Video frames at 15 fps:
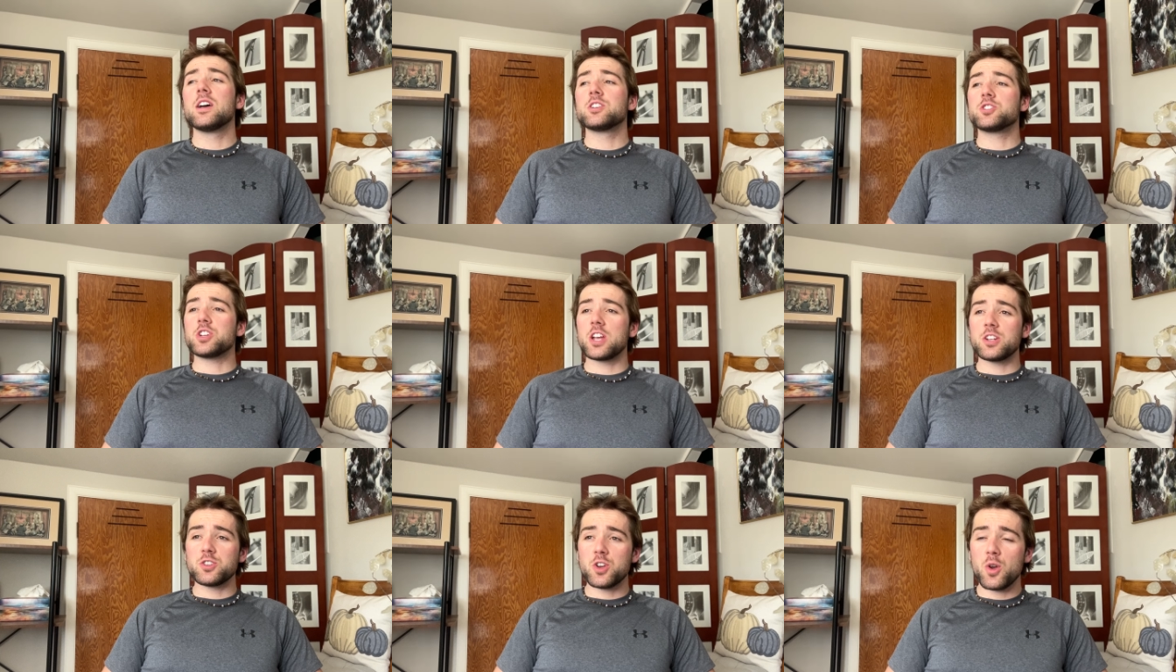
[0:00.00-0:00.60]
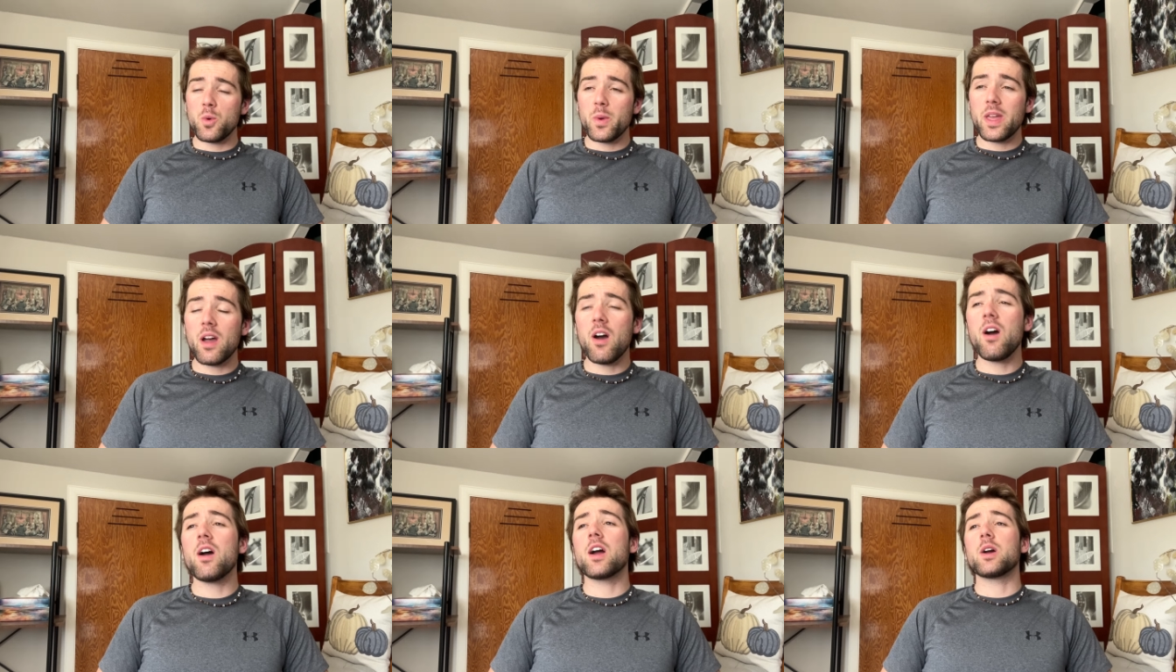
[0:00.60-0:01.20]
change who we
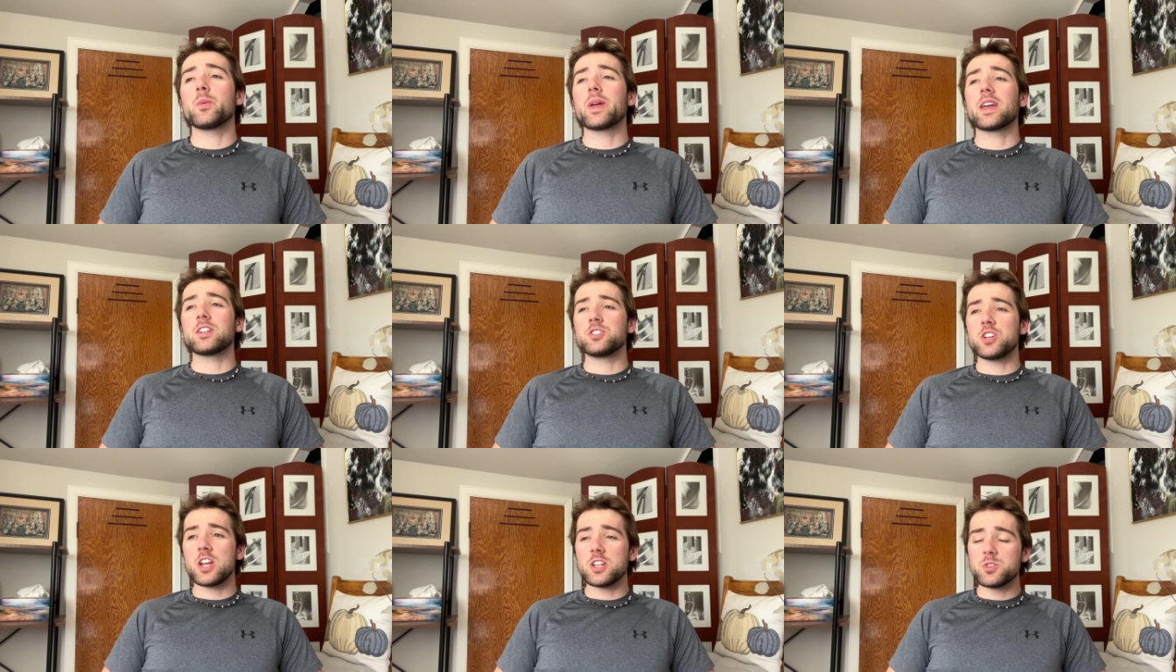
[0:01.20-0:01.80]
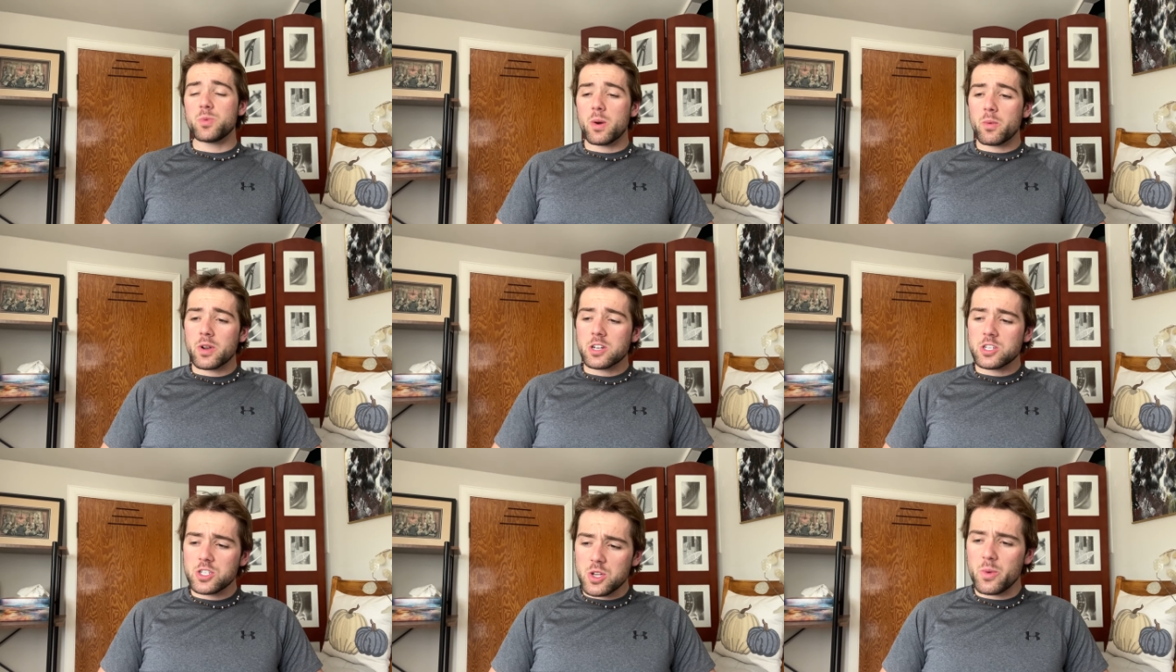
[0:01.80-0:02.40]
are. We can change what we're
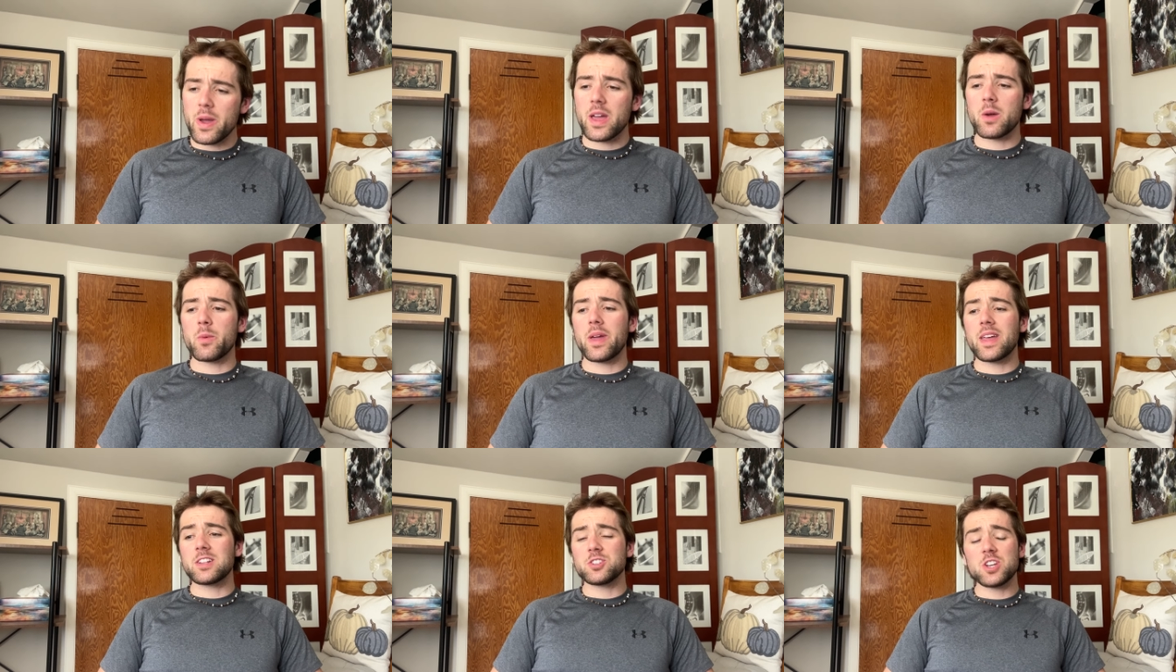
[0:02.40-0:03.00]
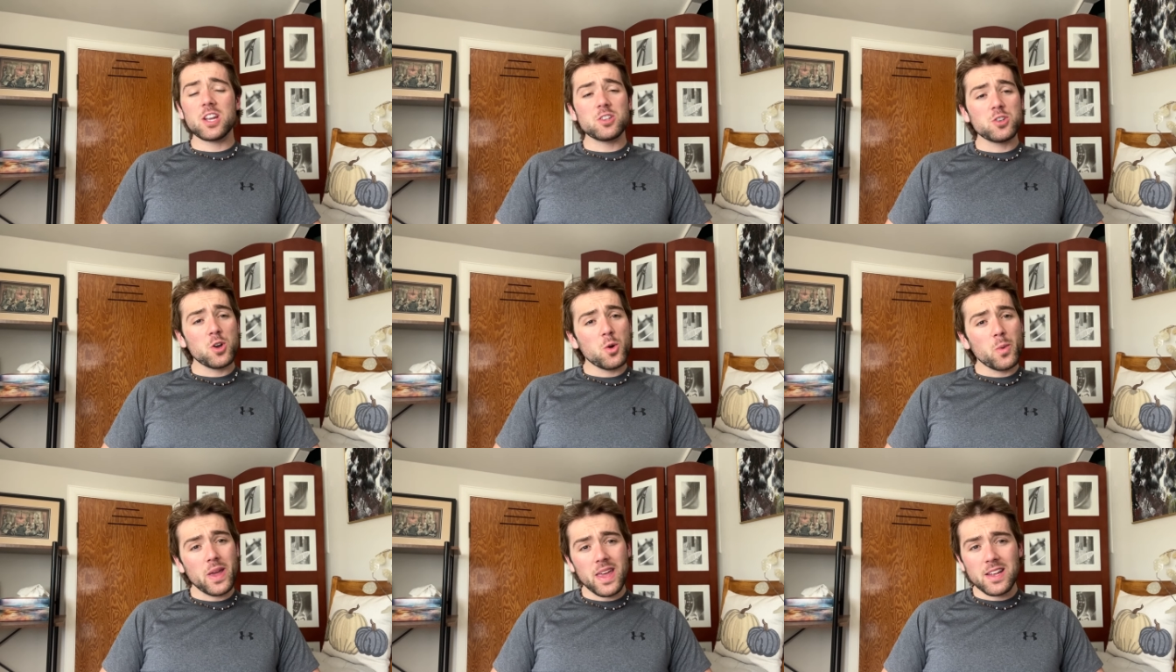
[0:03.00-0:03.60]
doing. We can change who
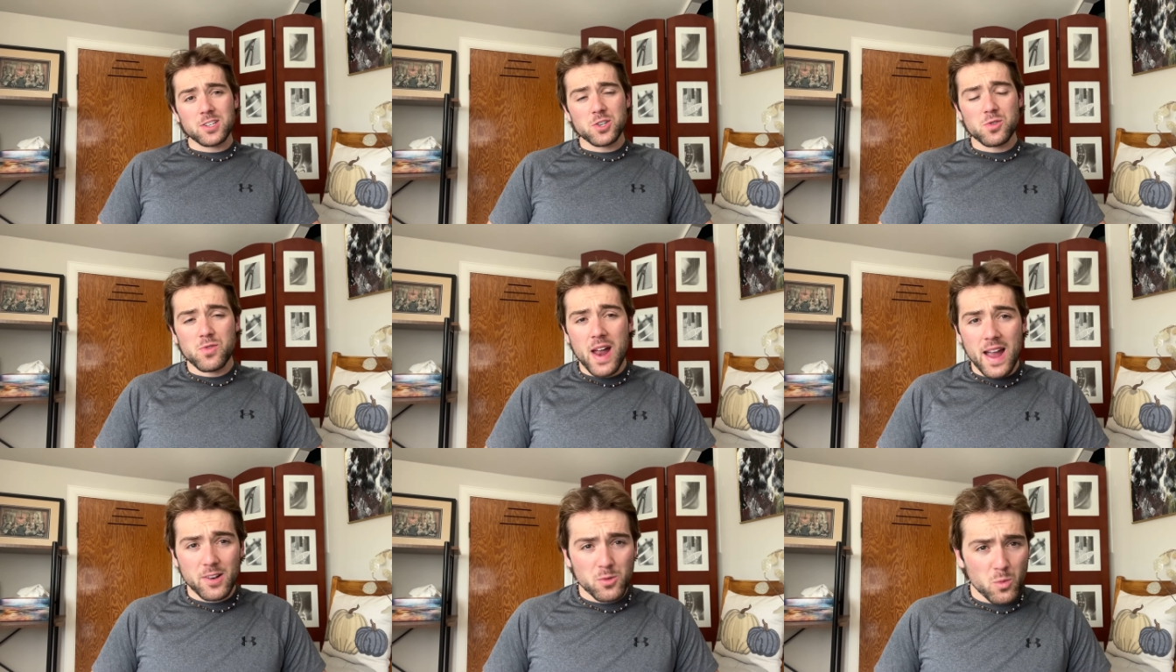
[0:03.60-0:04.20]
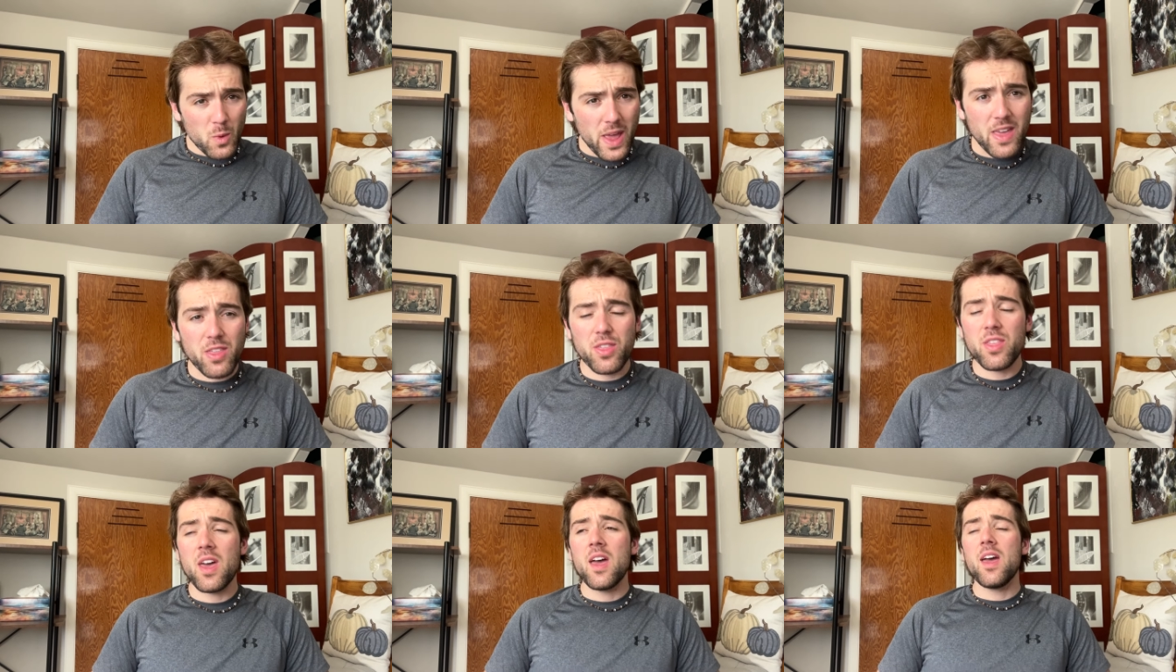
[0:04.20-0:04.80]
we interact with.